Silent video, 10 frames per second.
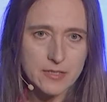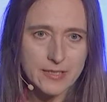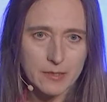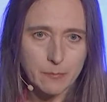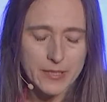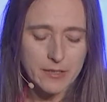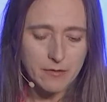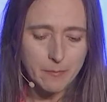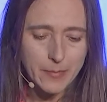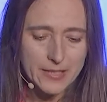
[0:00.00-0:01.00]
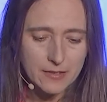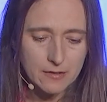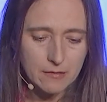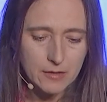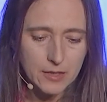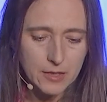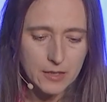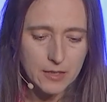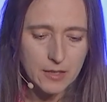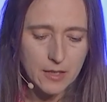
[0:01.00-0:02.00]
get better and better
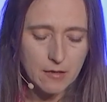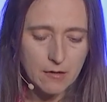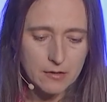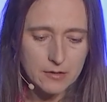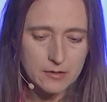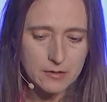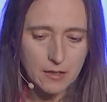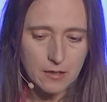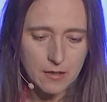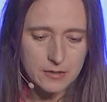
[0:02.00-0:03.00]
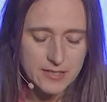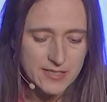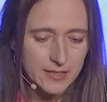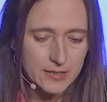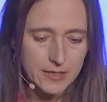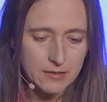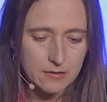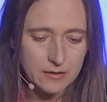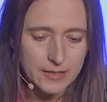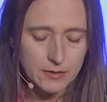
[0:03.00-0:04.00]
in harnessing
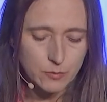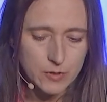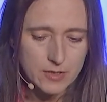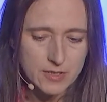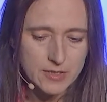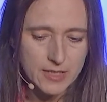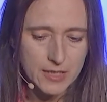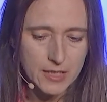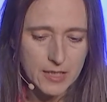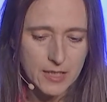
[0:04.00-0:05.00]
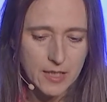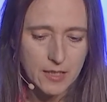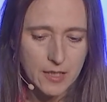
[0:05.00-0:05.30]
their networks, then